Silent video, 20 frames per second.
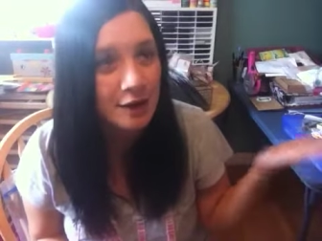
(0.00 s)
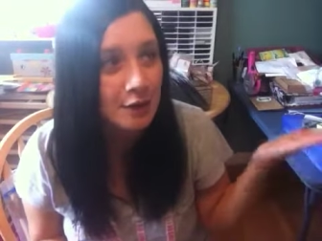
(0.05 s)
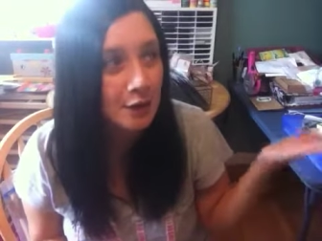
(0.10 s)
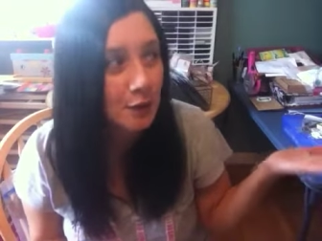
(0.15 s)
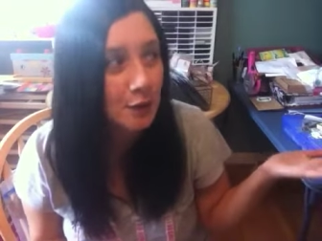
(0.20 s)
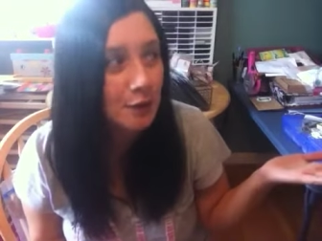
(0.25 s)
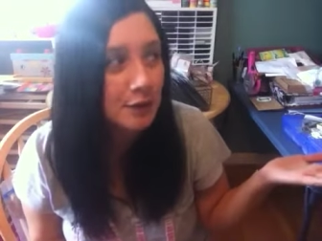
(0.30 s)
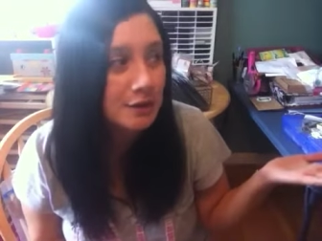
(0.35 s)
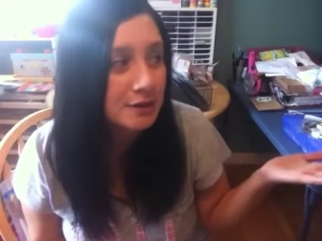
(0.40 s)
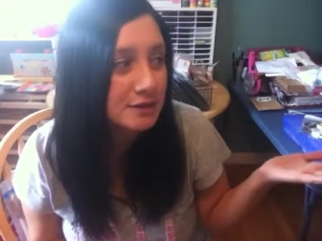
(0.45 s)

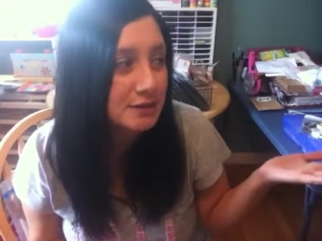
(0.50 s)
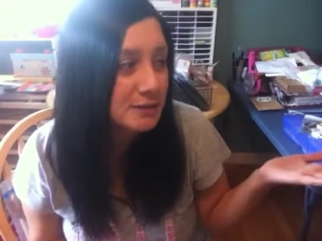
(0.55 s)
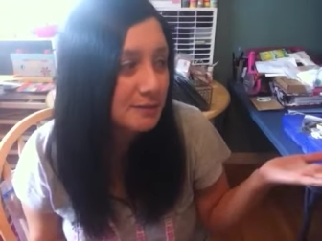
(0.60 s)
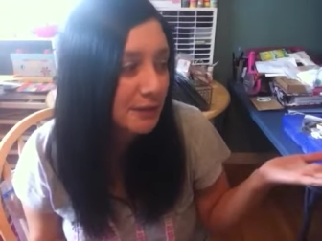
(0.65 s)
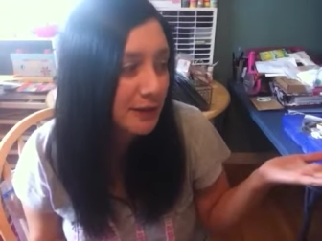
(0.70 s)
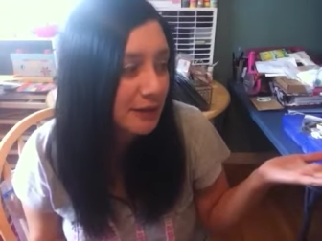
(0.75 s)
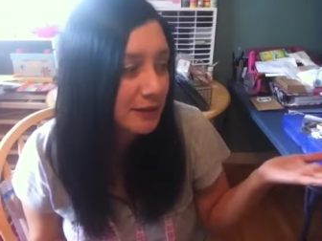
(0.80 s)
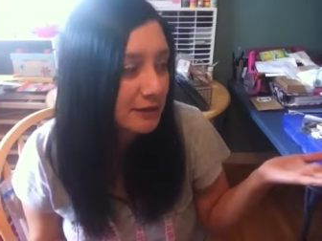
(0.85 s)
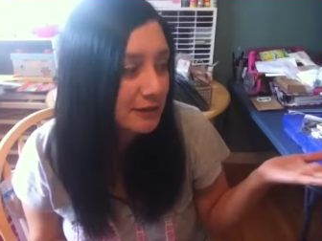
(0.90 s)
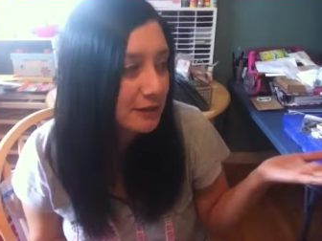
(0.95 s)
going and
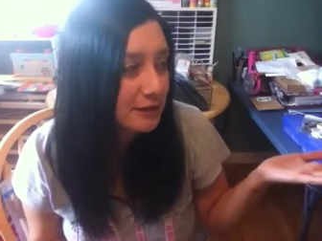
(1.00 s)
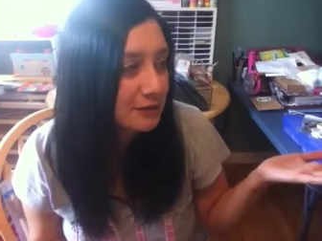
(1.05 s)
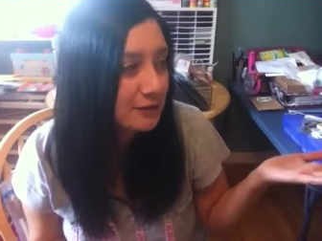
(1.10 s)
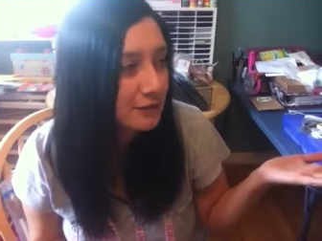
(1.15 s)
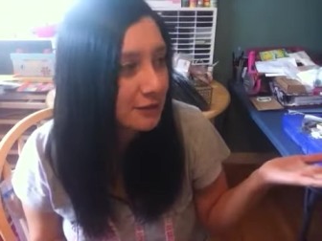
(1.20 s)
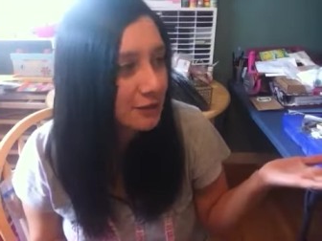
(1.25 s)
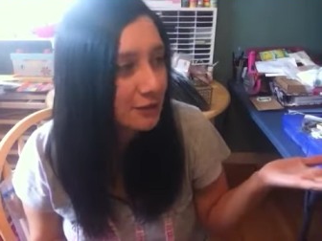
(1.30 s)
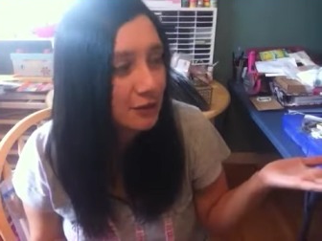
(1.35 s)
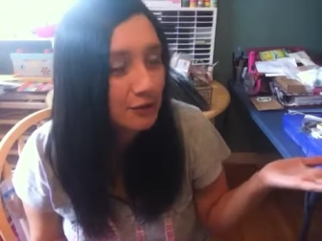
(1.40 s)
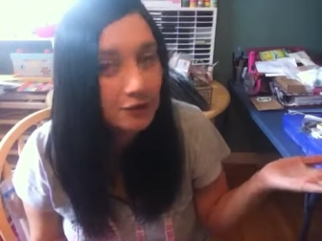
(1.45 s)
spending
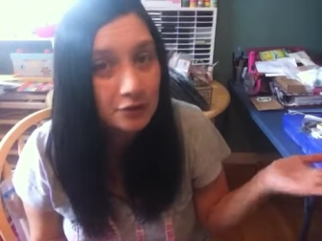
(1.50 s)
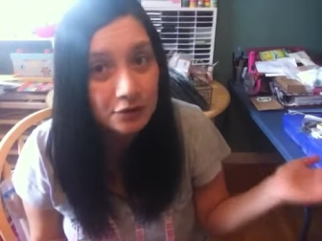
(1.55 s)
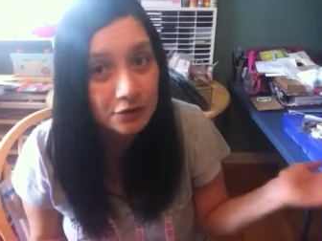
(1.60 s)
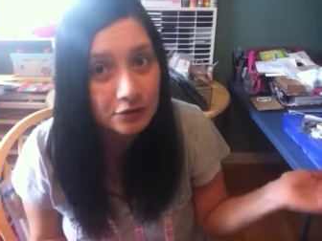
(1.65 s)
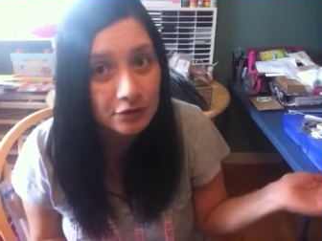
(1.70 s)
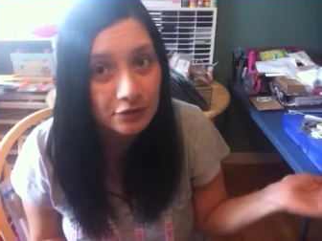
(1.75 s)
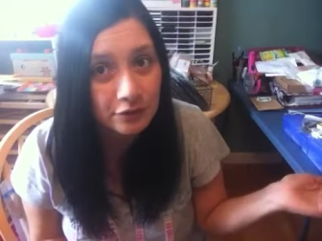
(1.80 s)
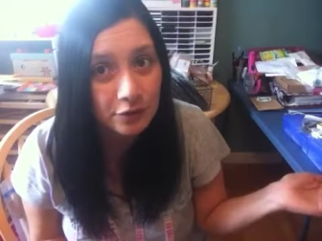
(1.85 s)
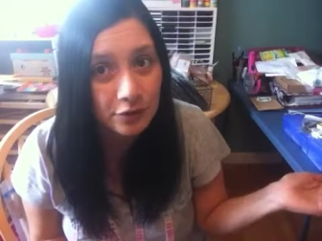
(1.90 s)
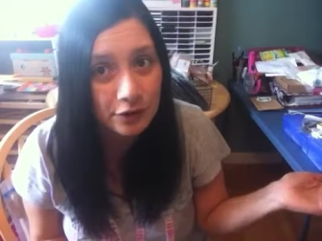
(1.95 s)
you know
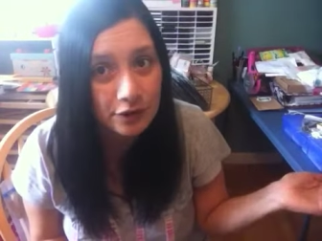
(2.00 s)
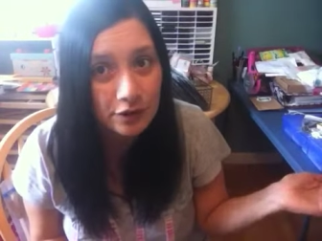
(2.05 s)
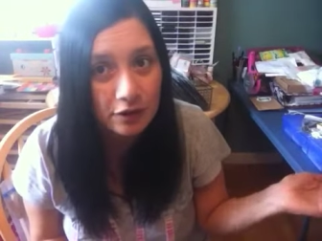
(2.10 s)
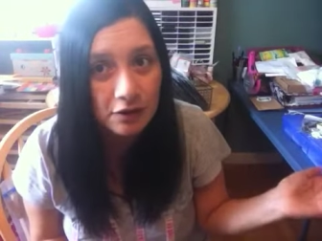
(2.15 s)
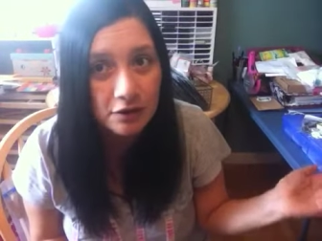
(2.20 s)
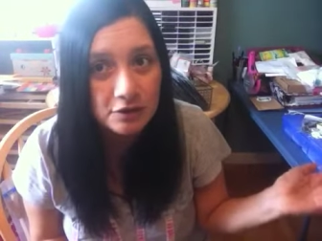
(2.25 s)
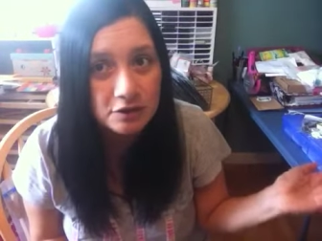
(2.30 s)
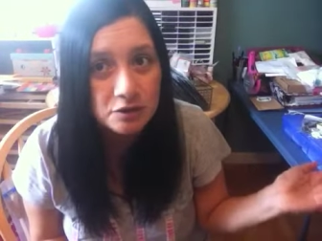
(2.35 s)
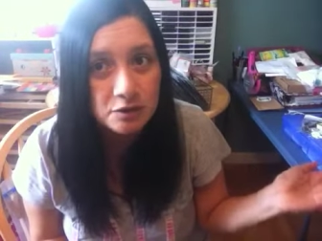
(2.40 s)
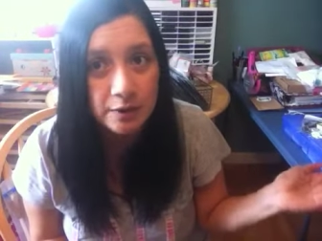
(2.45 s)
30 40
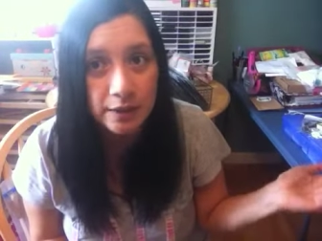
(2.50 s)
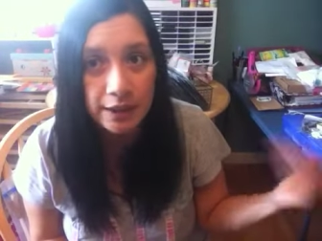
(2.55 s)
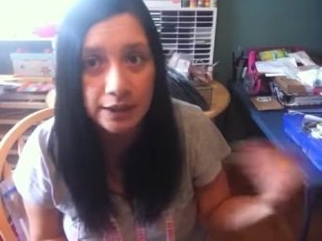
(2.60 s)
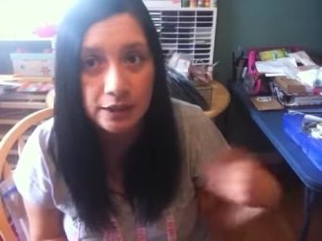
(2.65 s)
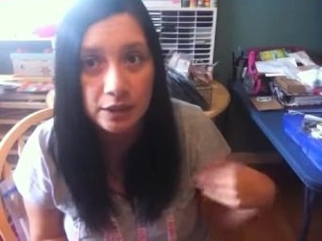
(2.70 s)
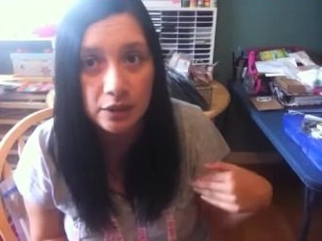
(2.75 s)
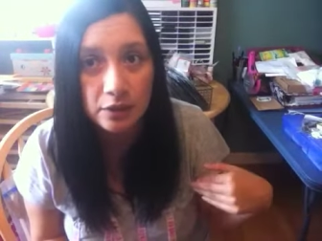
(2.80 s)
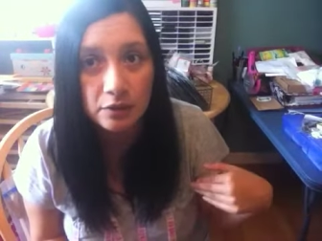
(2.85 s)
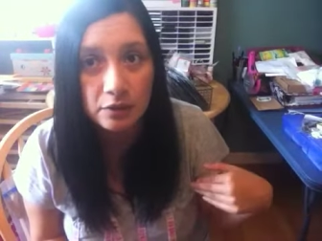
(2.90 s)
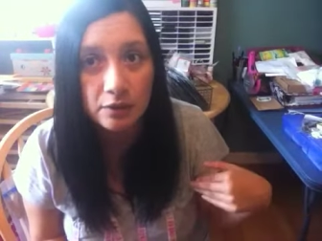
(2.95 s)
dollars when i
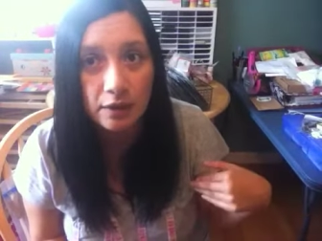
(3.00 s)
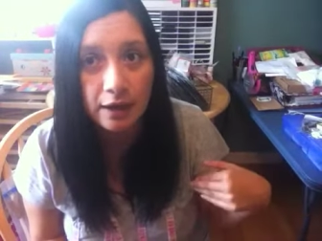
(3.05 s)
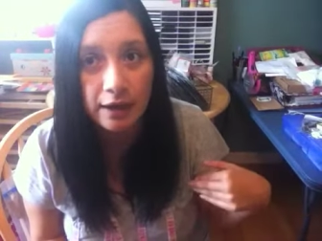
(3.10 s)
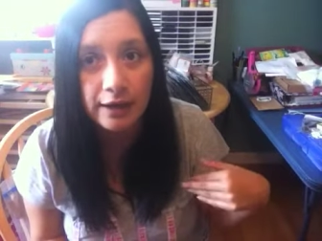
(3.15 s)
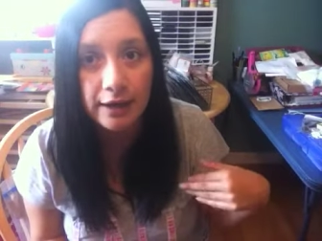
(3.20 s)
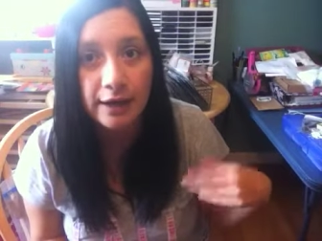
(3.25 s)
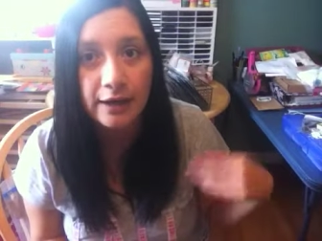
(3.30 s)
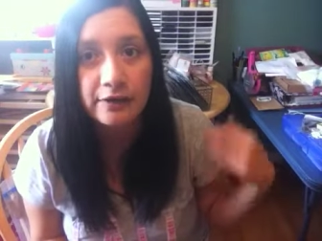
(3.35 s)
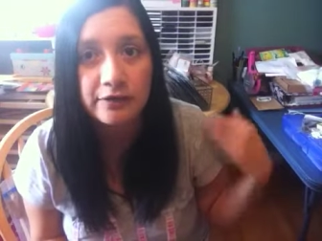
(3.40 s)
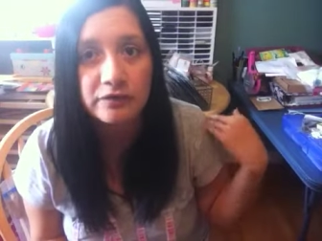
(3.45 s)
know i
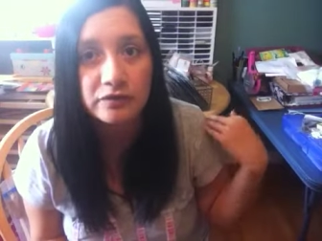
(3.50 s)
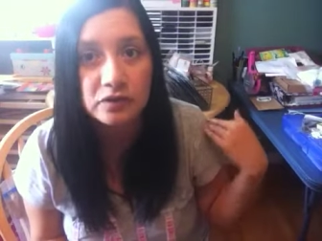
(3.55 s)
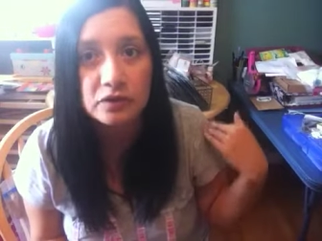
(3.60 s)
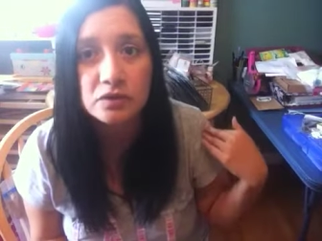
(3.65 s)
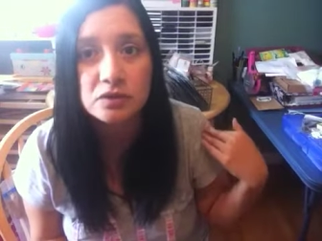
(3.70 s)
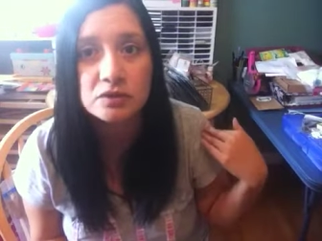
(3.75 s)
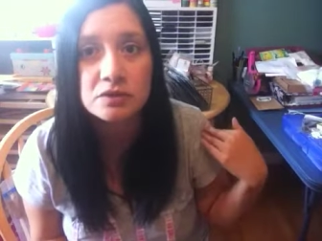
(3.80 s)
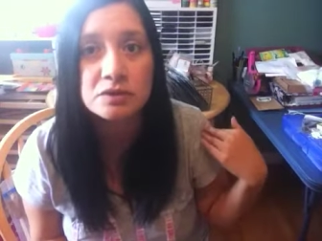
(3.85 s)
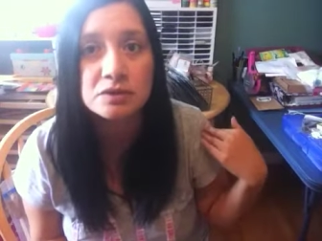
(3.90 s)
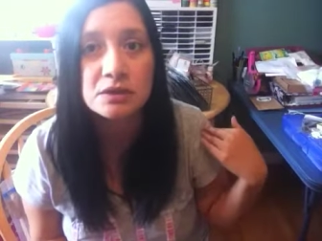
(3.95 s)
have
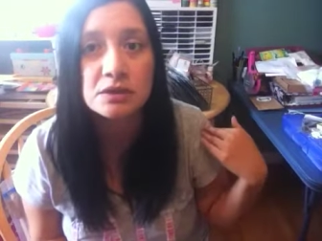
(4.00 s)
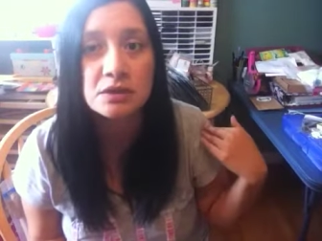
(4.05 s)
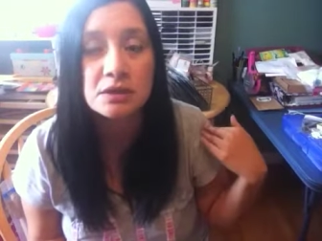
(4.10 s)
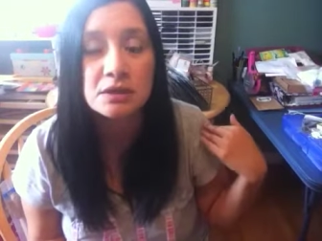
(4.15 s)
used